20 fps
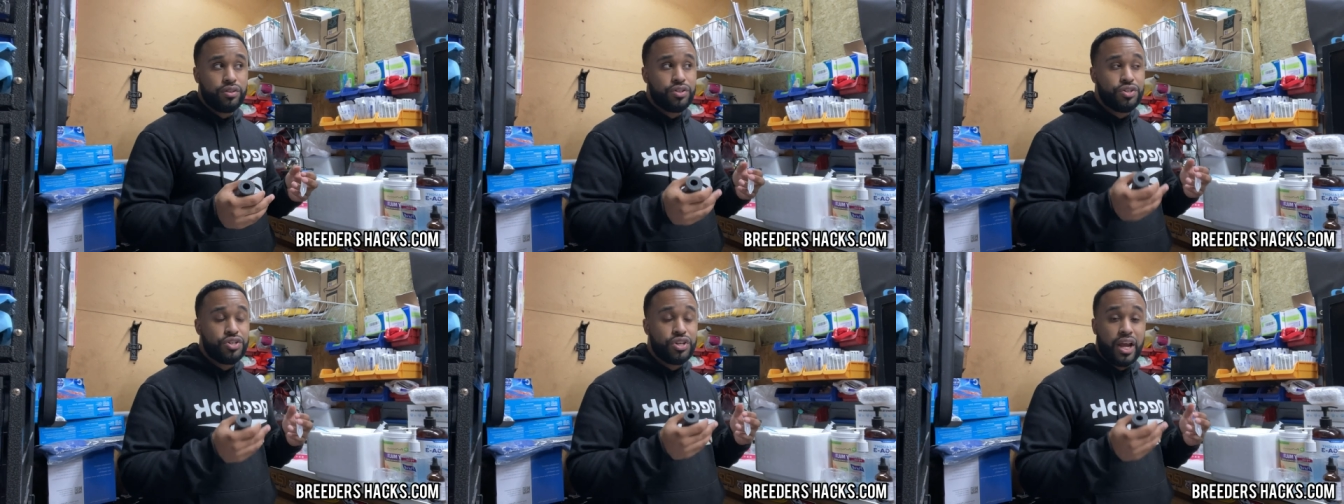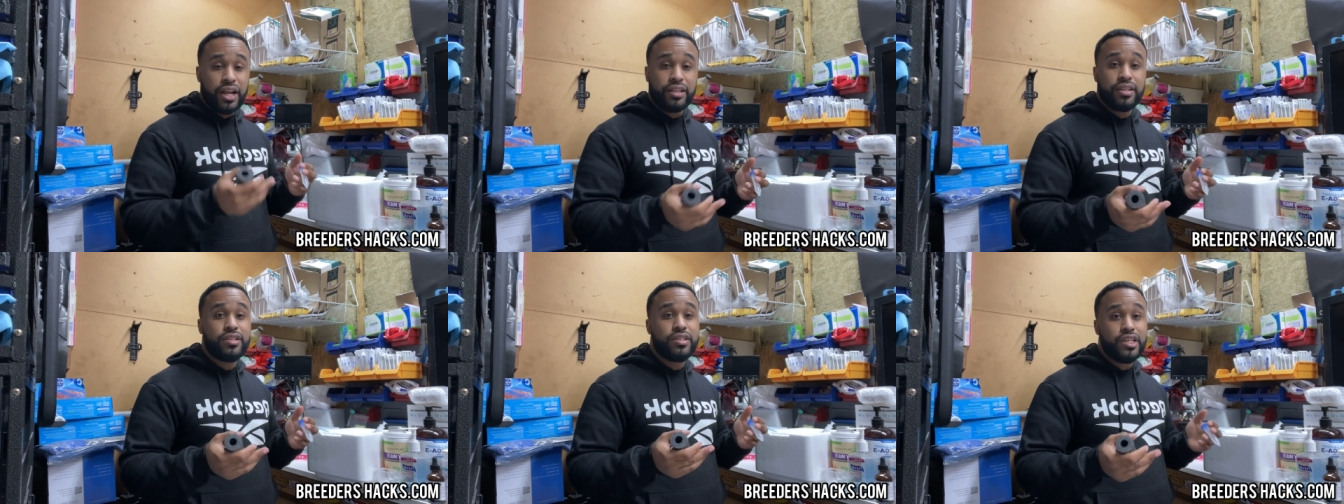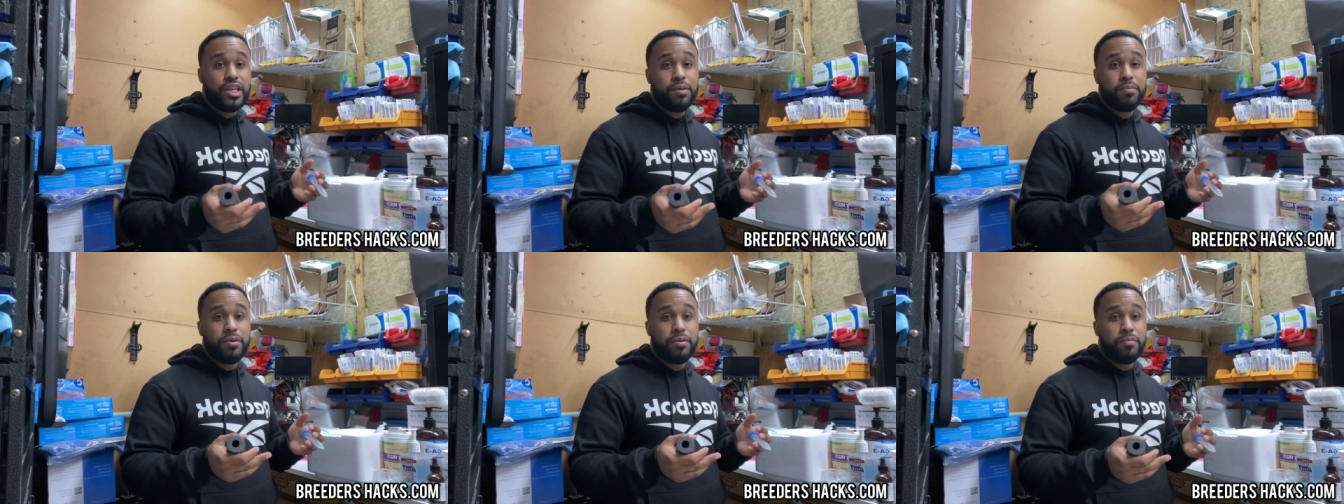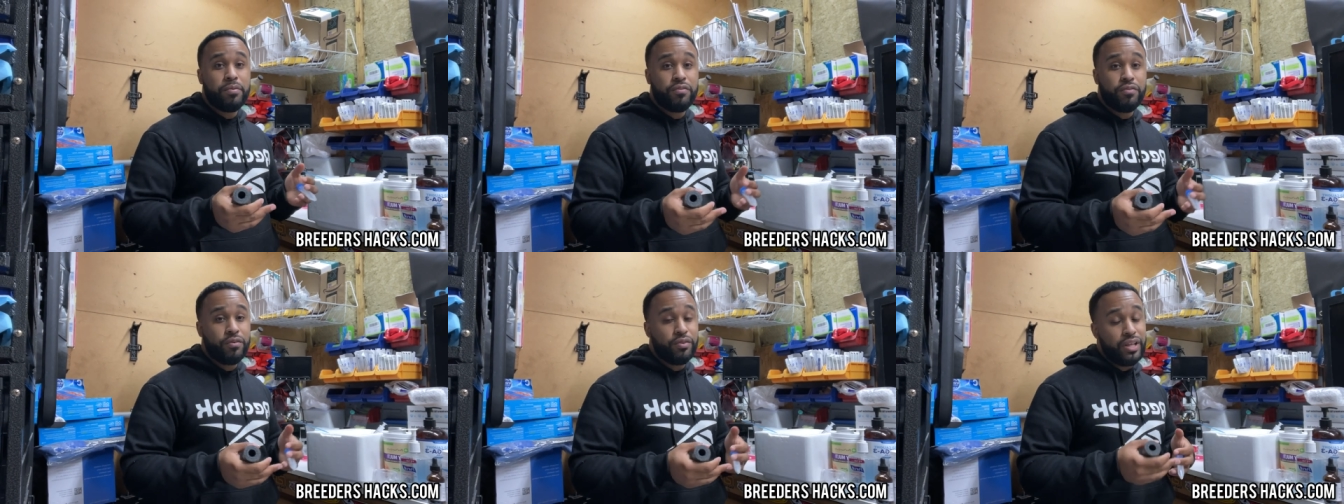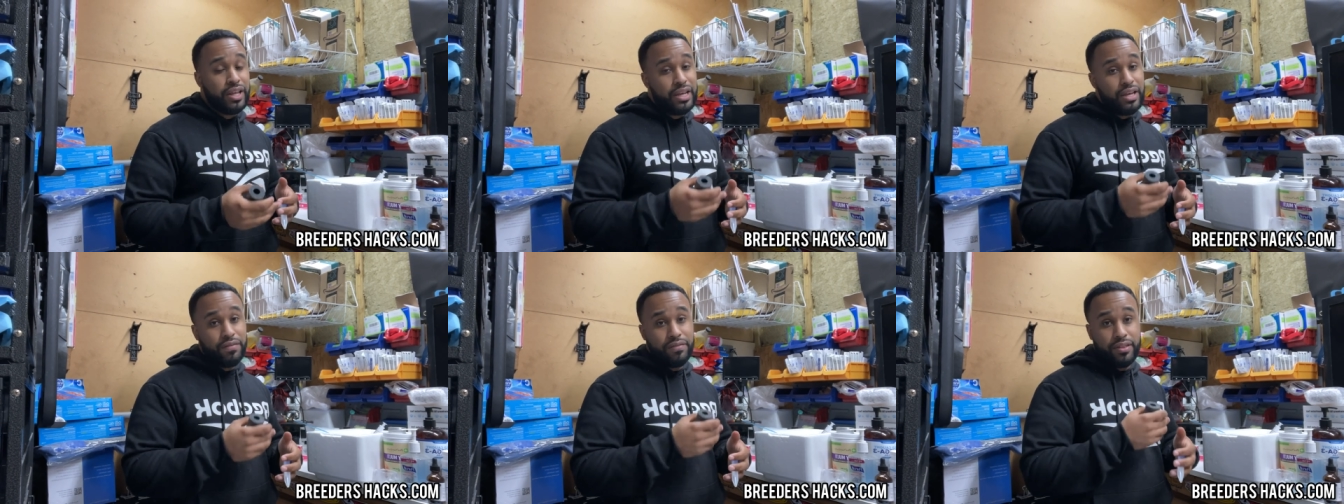check the semen before
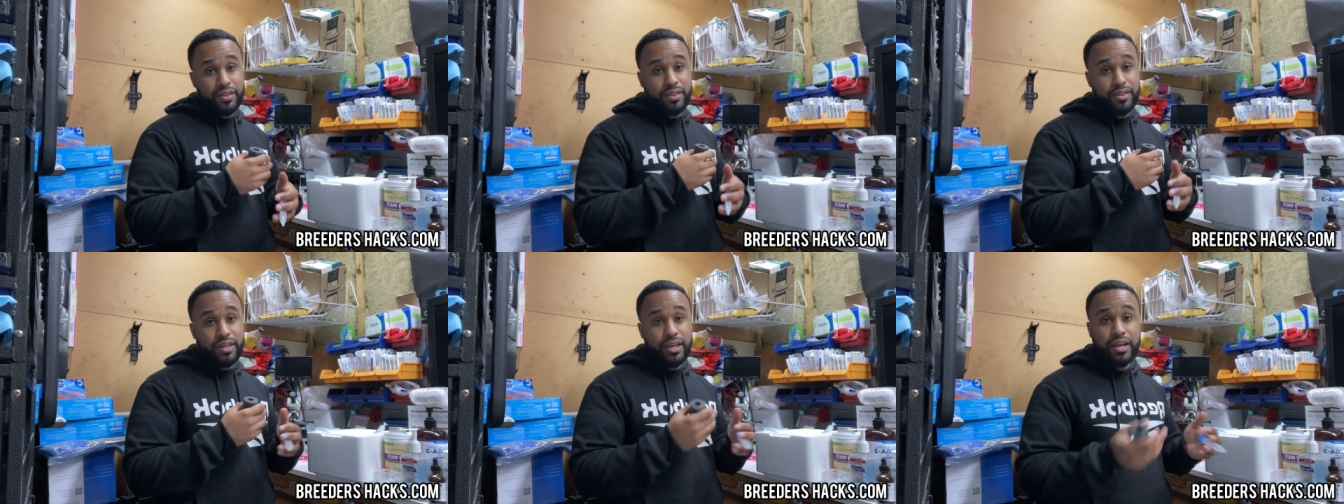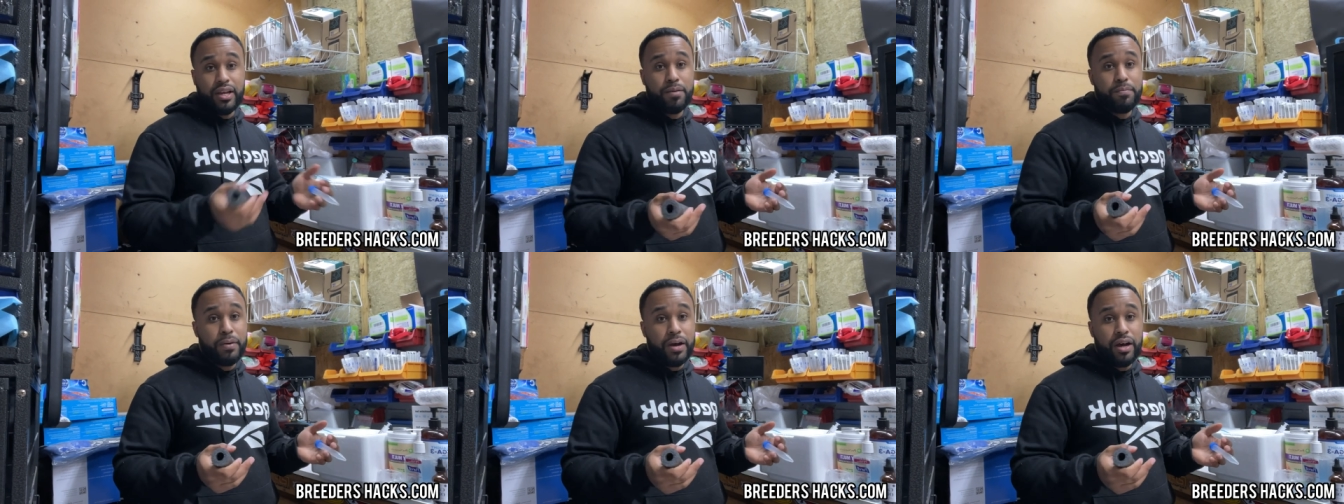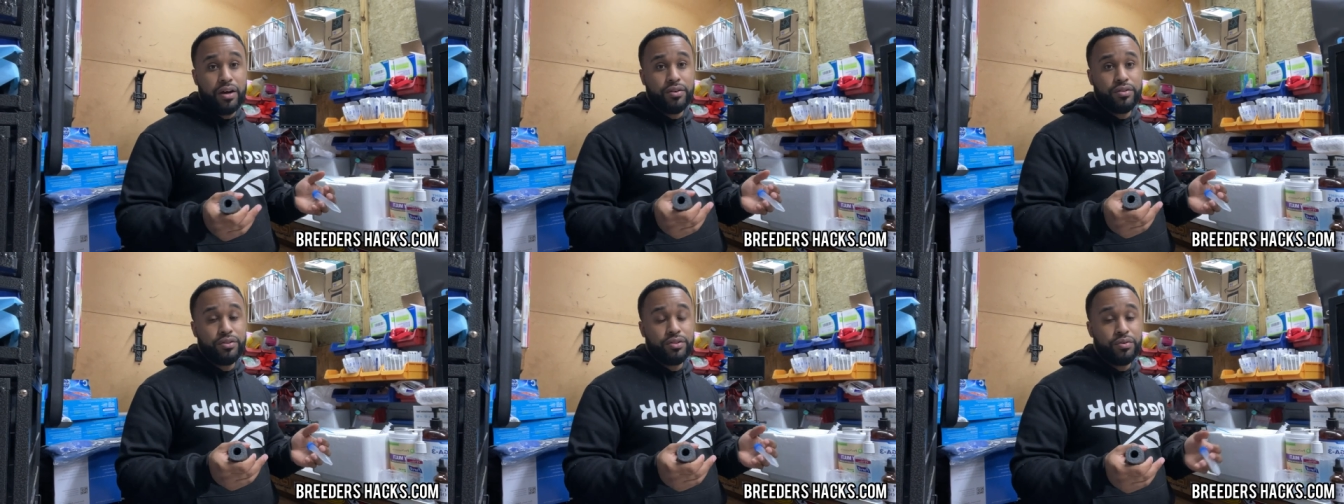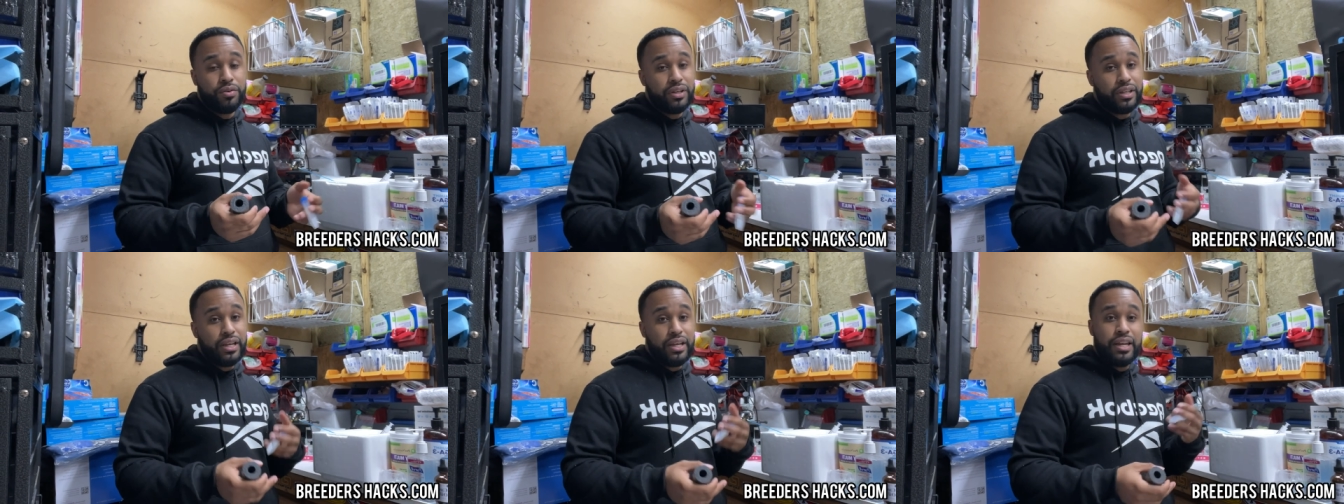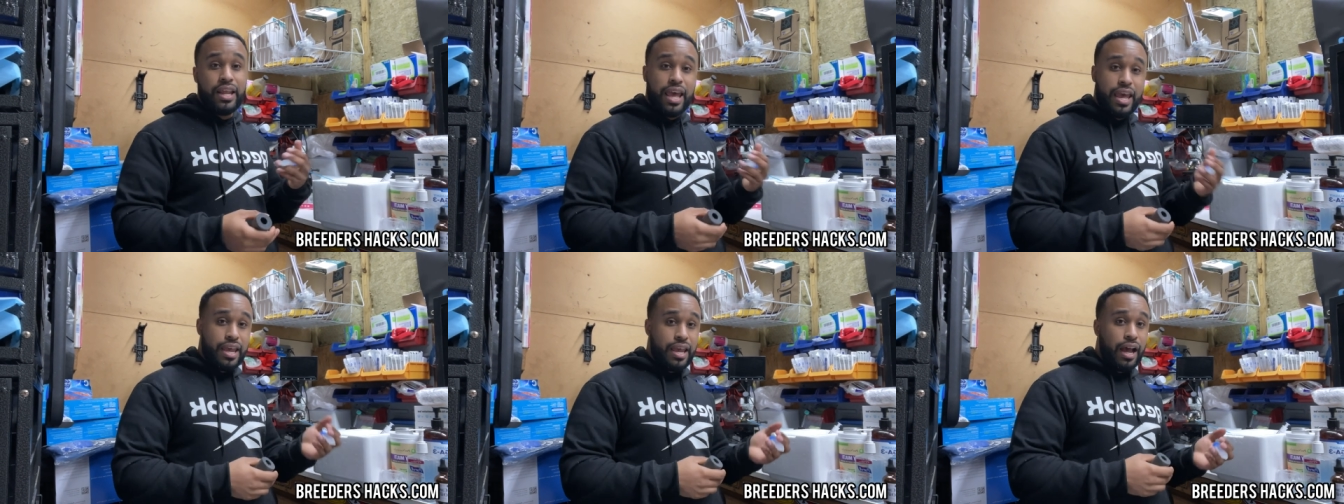they even think about doing
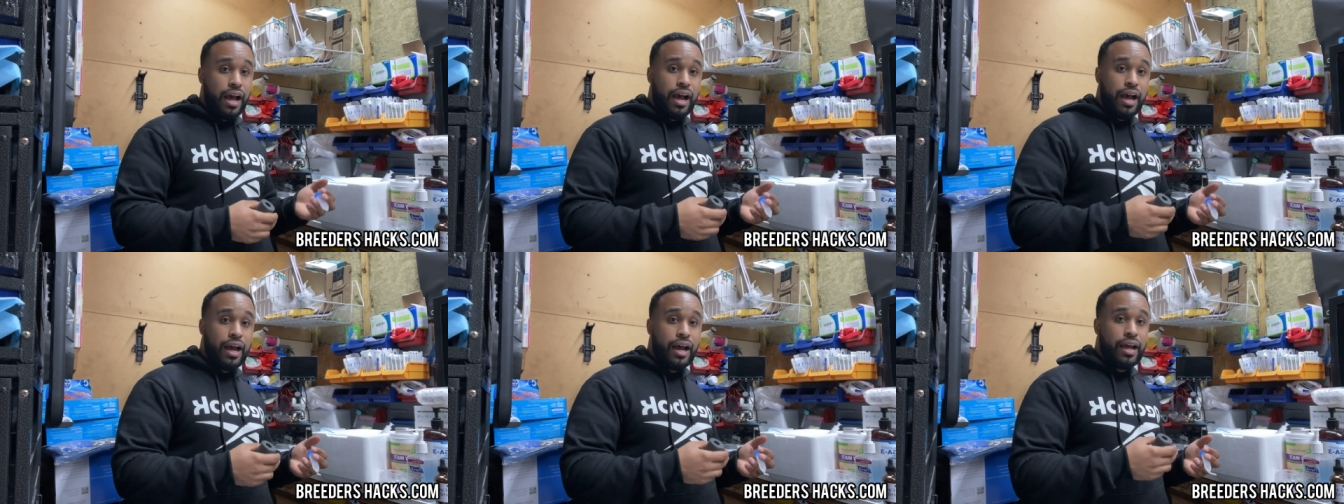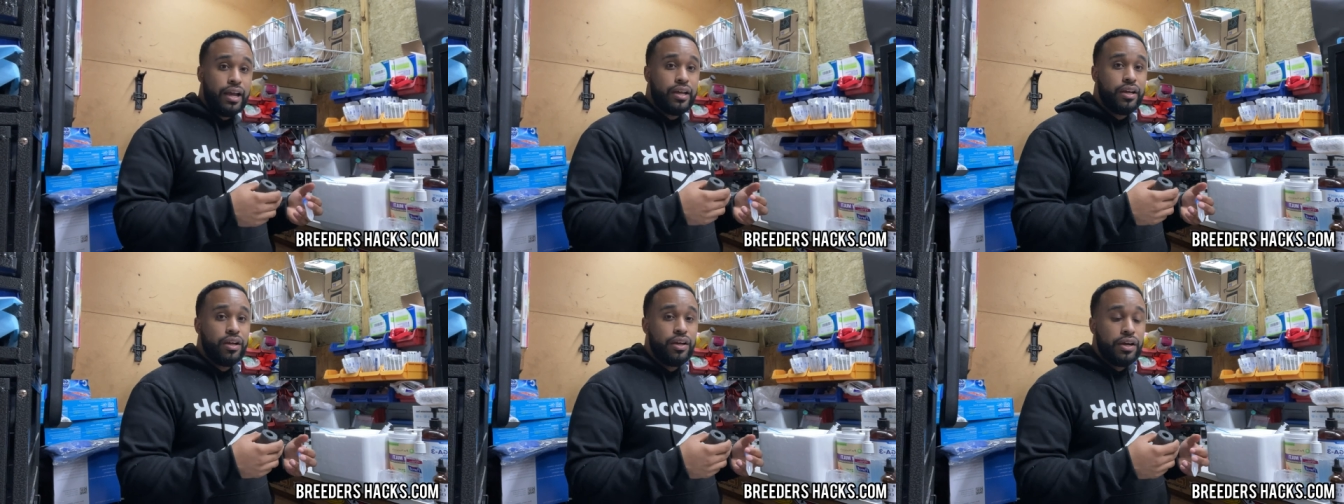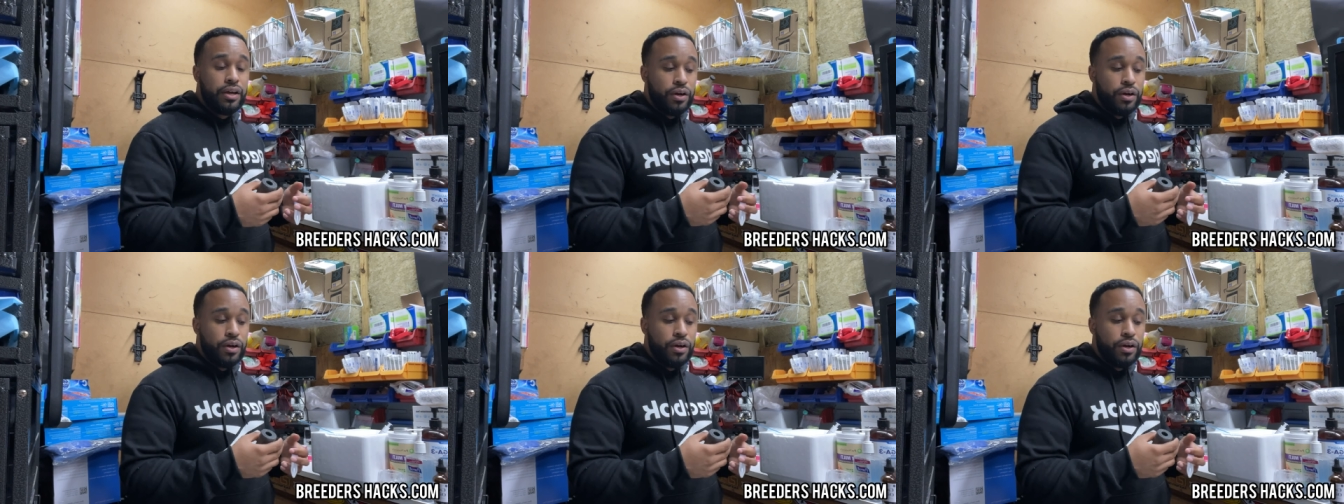an AI